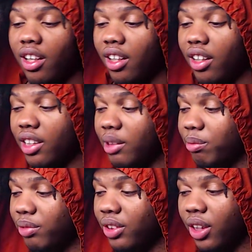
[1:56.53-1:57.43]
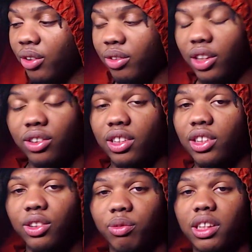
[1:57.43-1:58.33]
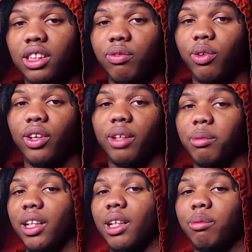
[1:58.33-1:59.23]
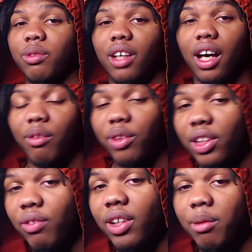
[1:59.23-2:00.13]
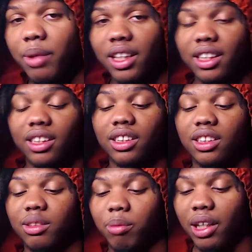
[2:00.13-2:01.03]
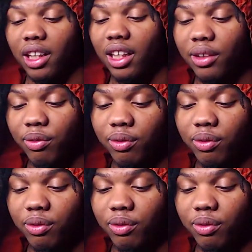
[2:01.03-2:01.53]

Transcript: Um, you know, there, there's a reason for it, man. I'm, I really want to make this my life.